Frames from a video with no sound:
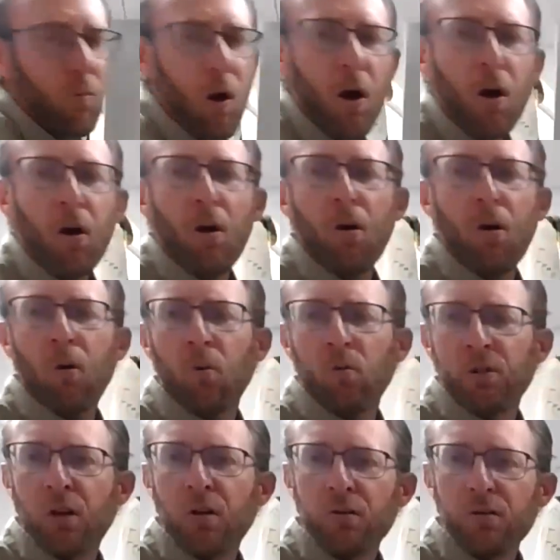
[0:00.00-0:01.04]
Whoa,
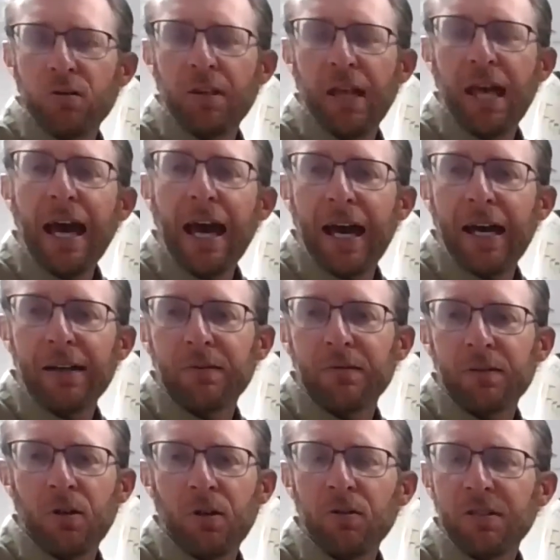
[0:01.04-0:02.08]
don't do that.
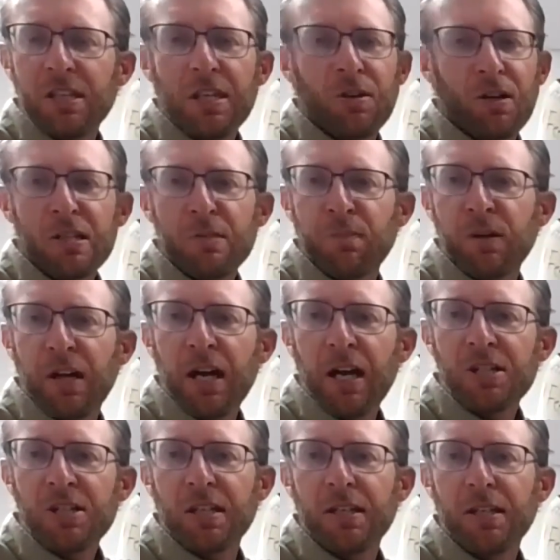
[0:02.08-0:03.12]
Don't decrease
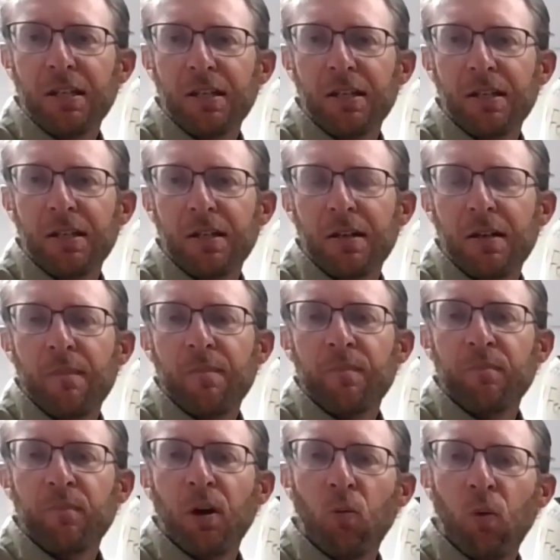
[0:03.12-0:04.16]
production.
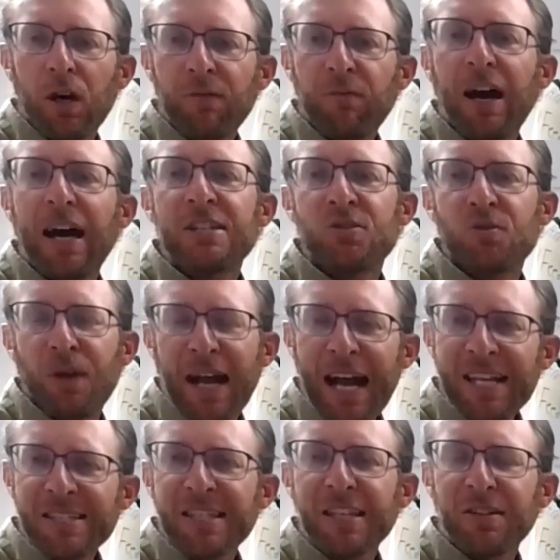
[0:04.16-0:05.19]
But what if I
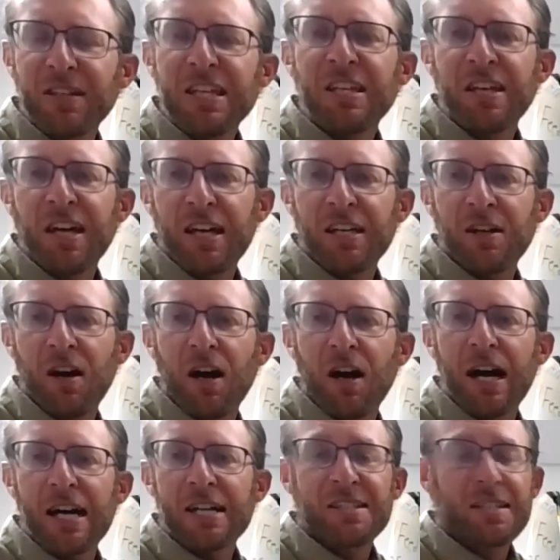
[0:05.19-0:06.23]
drastically cut
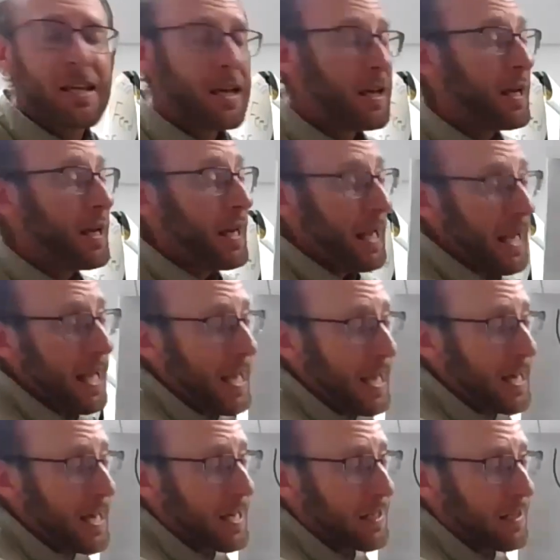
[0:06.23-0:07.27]
costs
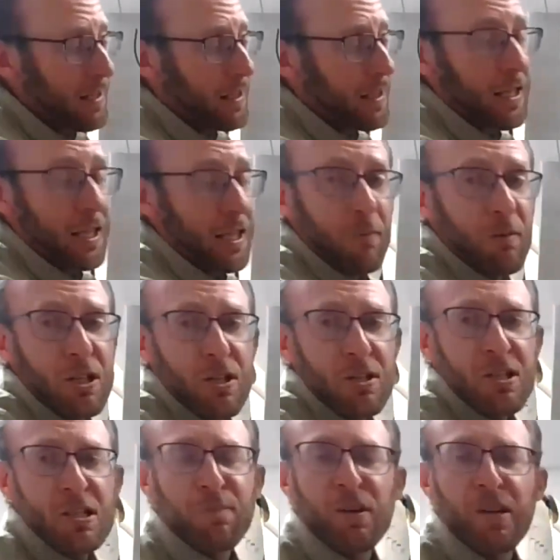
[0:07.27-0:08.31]
and it
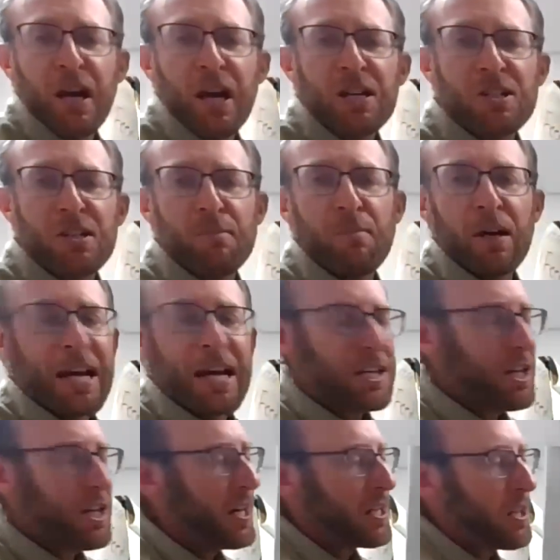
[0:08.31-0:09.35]
reduces production, but I
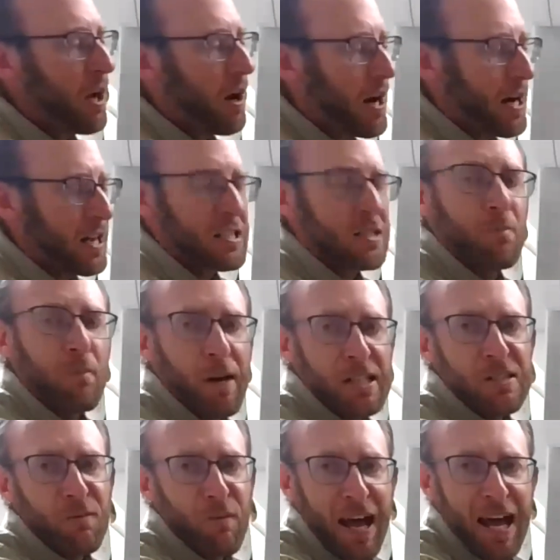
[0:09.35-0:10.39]
cut costs
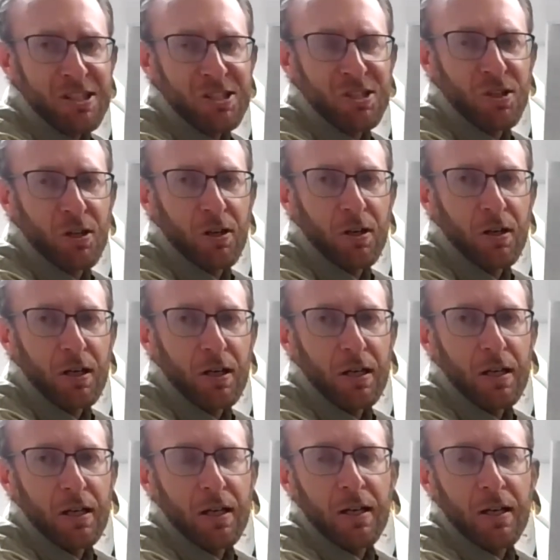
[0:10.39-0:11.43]
much faster
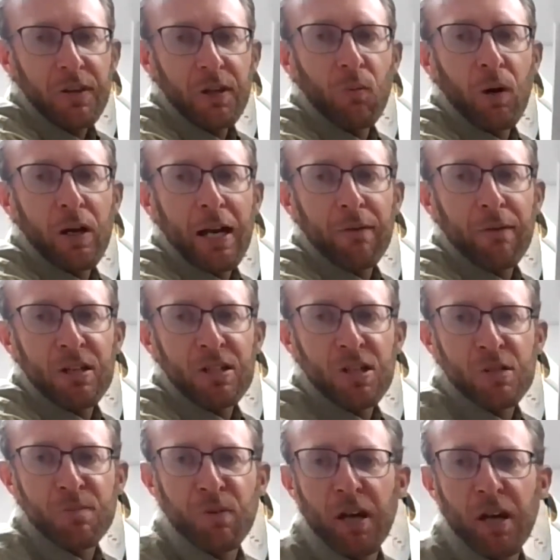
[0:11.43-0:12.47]
than what I
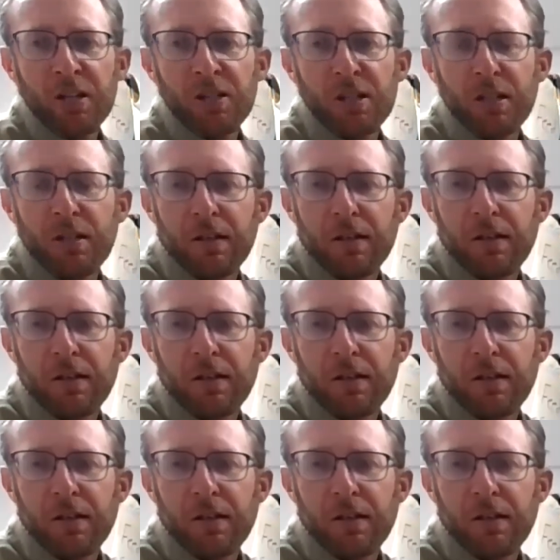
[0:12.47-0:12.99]
reduce production?